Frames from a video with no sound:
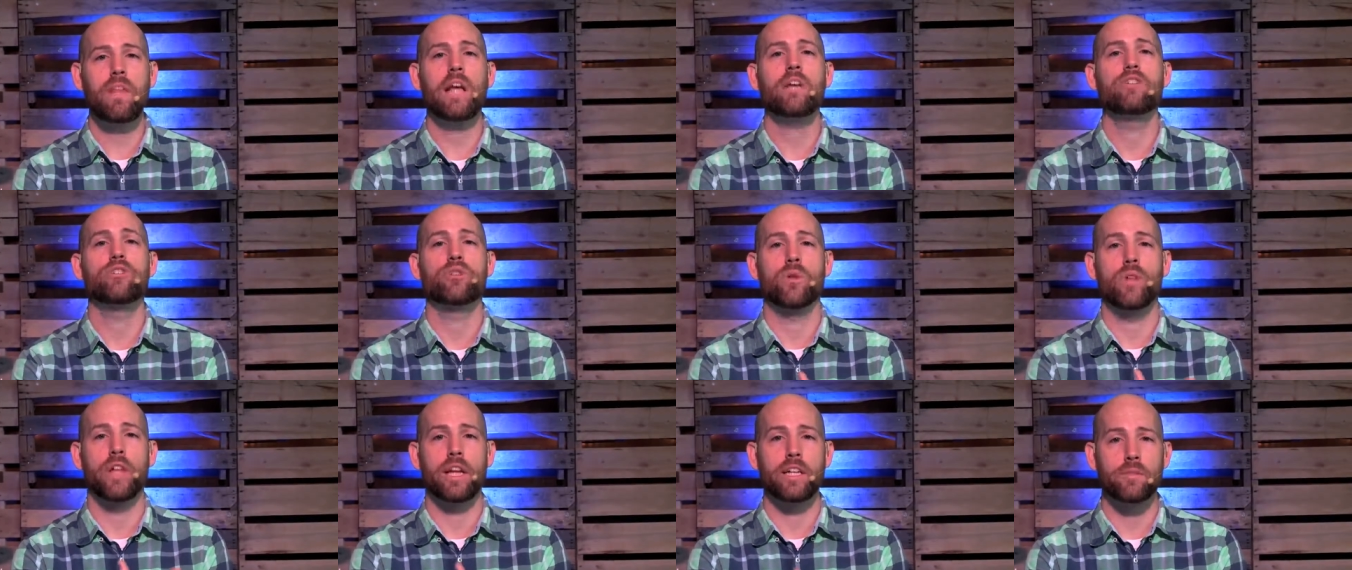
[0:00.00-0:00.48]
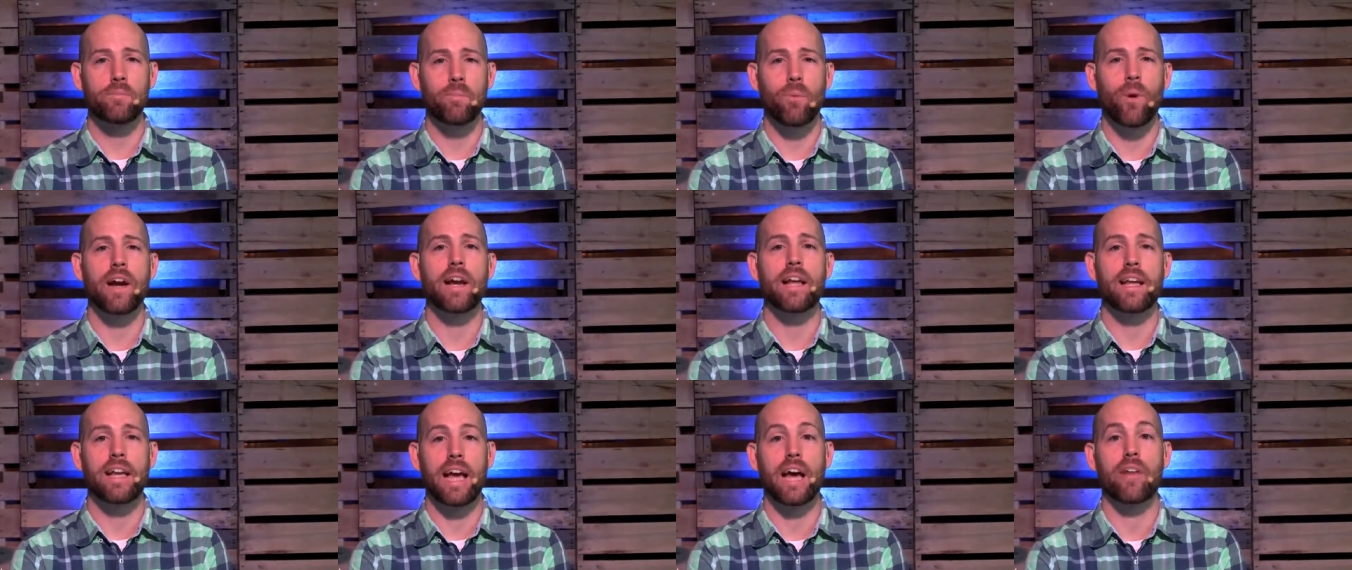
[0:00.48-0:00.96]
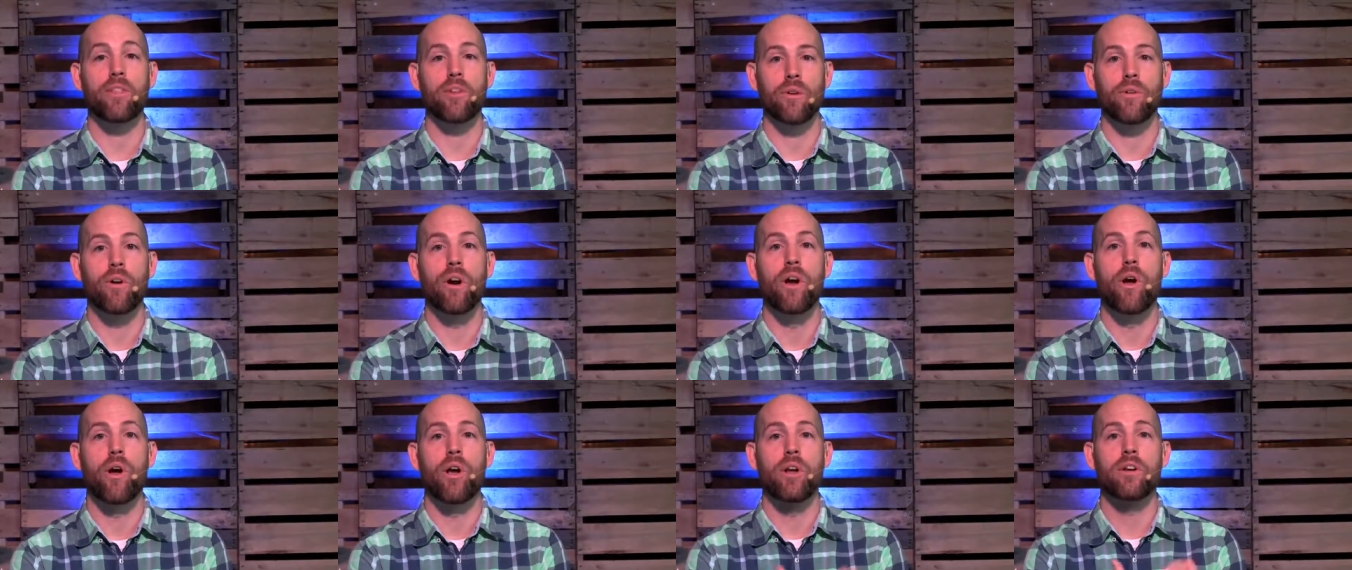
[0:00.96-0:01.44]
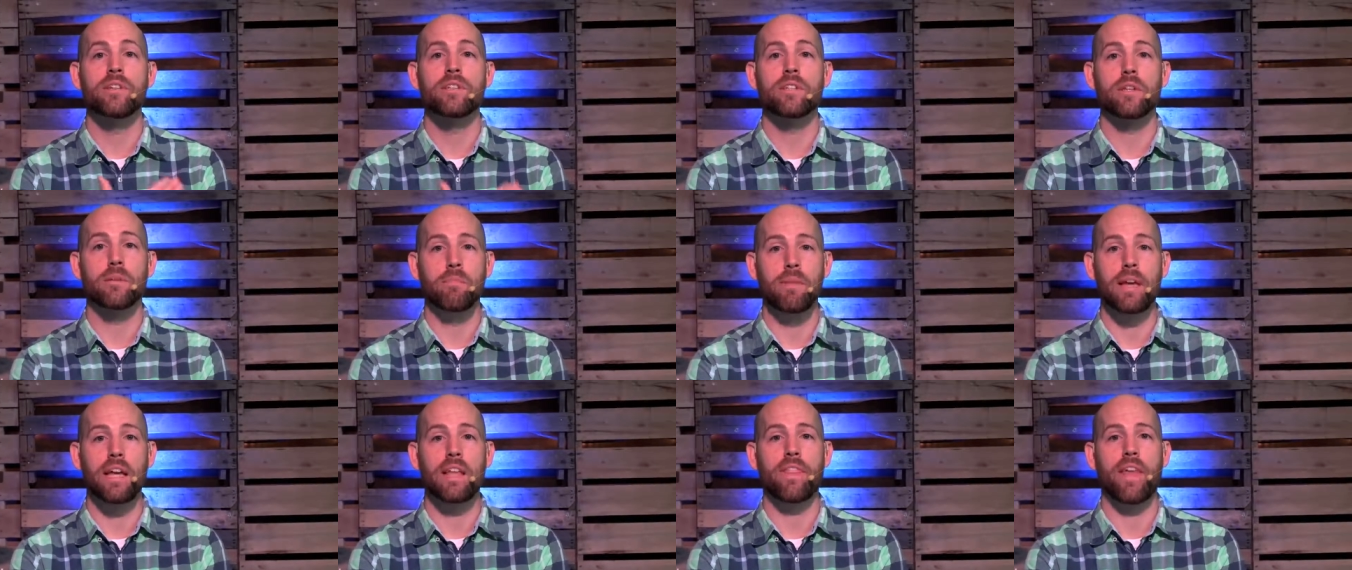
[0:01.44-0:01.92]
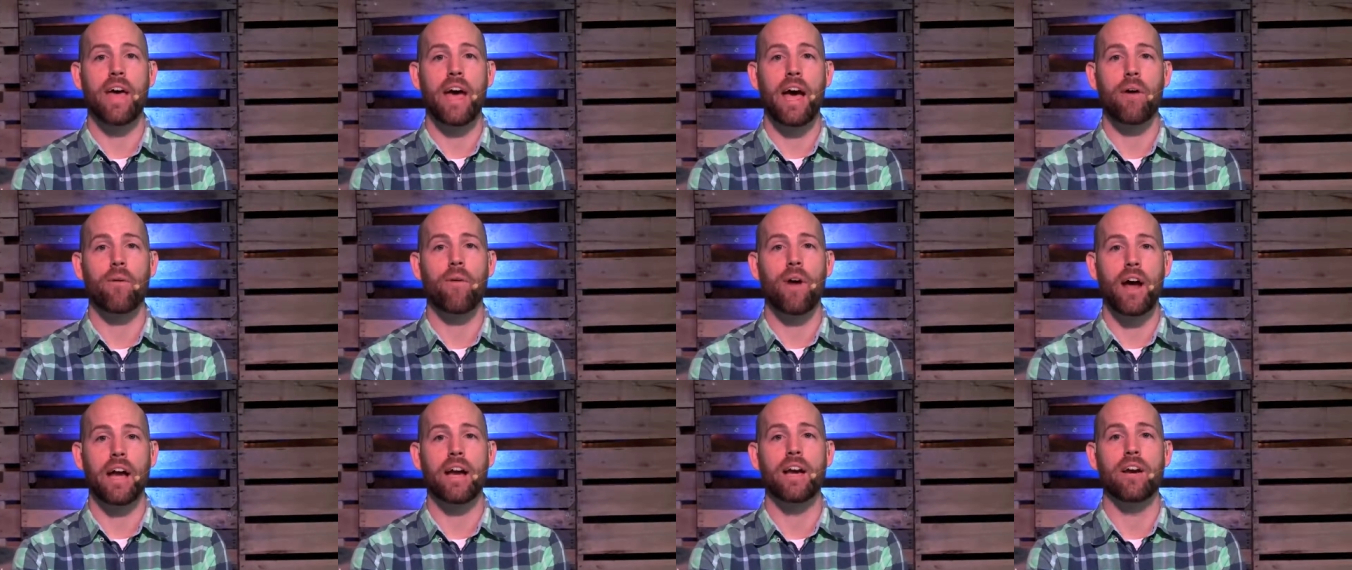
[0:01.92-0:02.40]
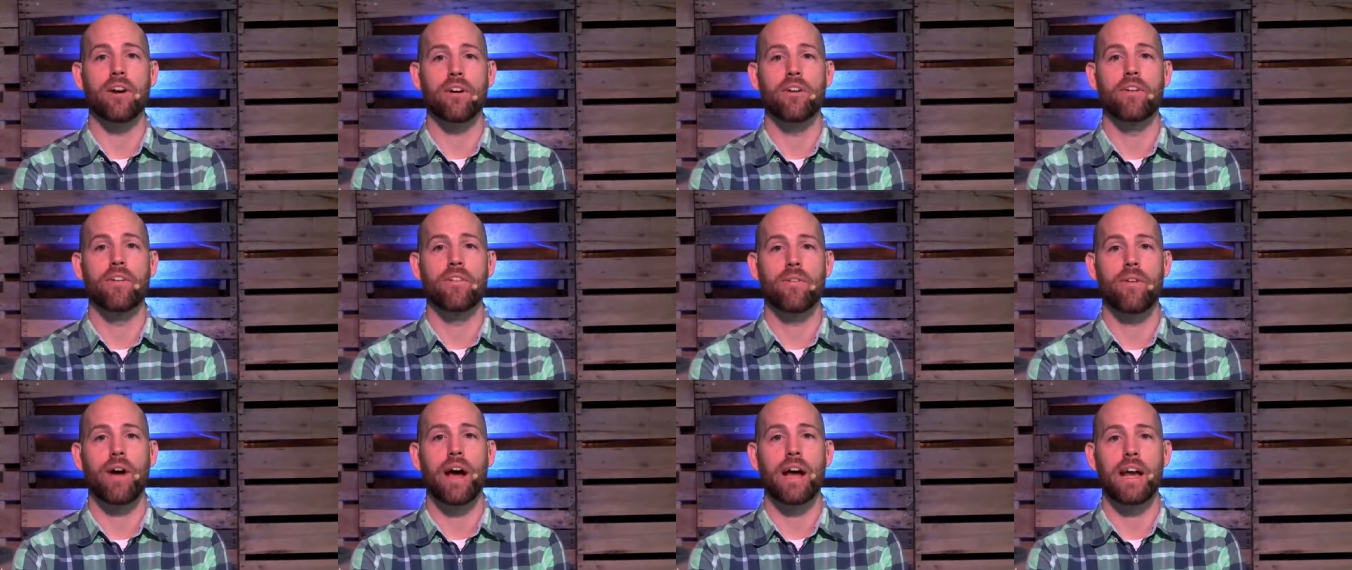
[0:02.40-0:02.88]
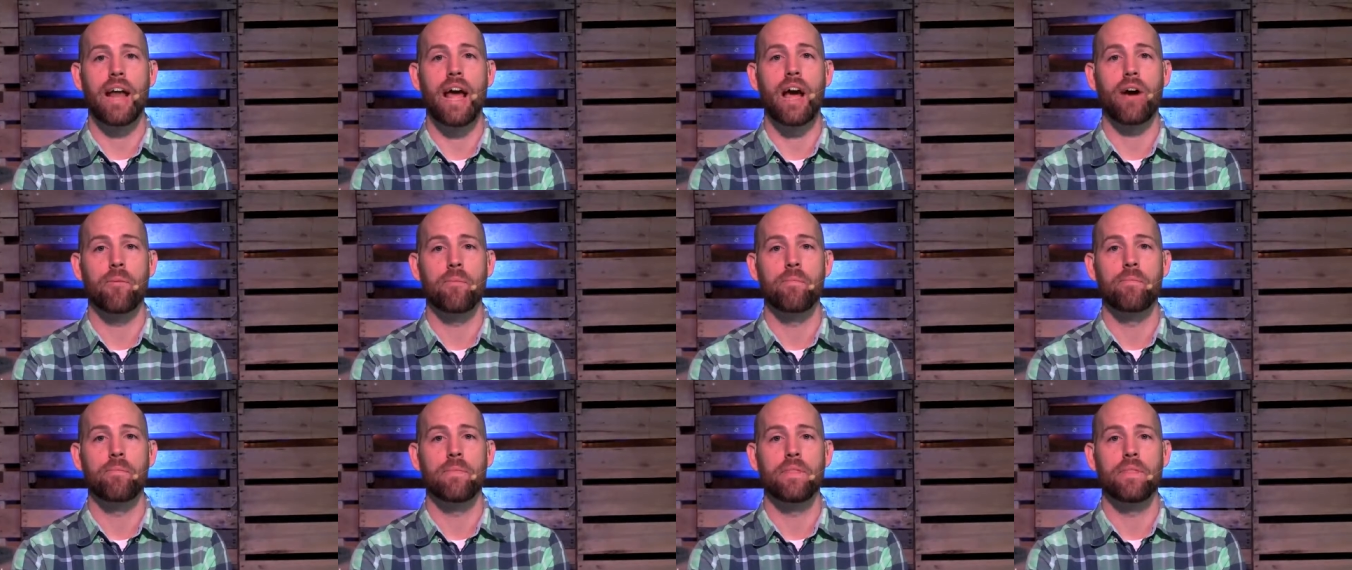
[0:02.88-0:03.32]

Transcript: So let's pray together to meet that right here, right now.